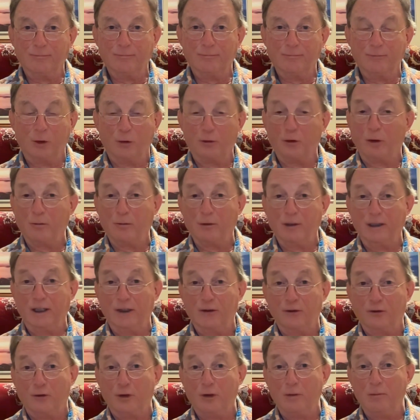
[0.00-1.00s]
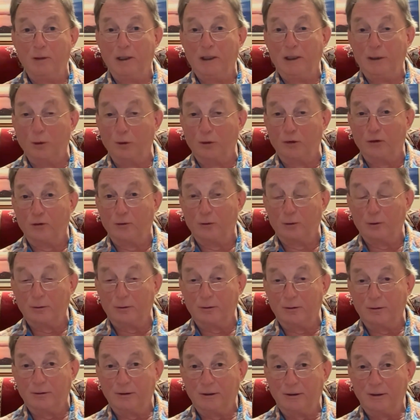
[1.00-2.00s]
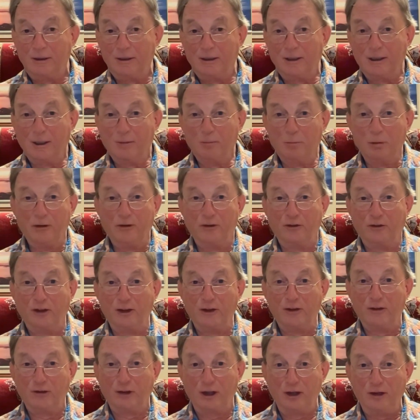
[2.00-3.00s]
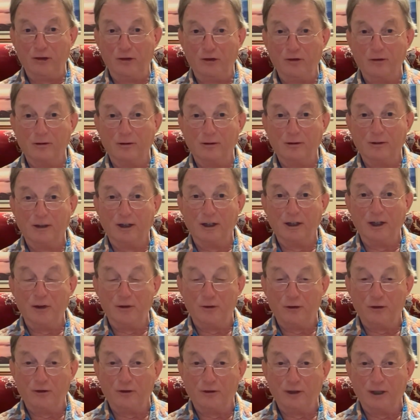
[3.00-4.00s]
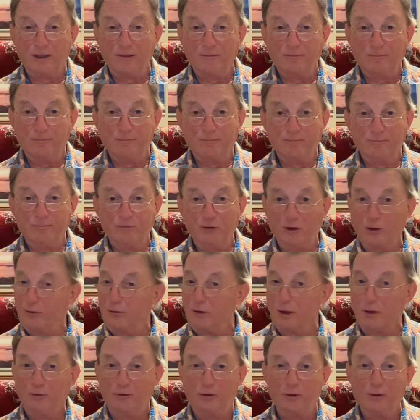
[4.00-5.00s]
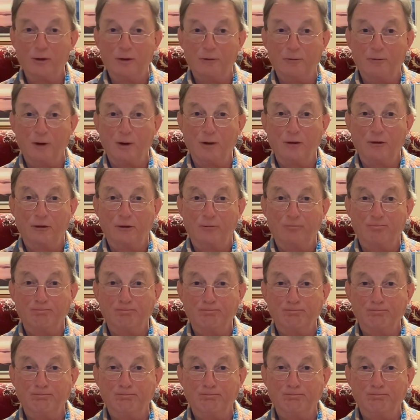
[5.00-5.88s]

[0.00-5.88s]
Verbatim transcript: not only extremely useful, but sensational and interesting. So go to it, folks.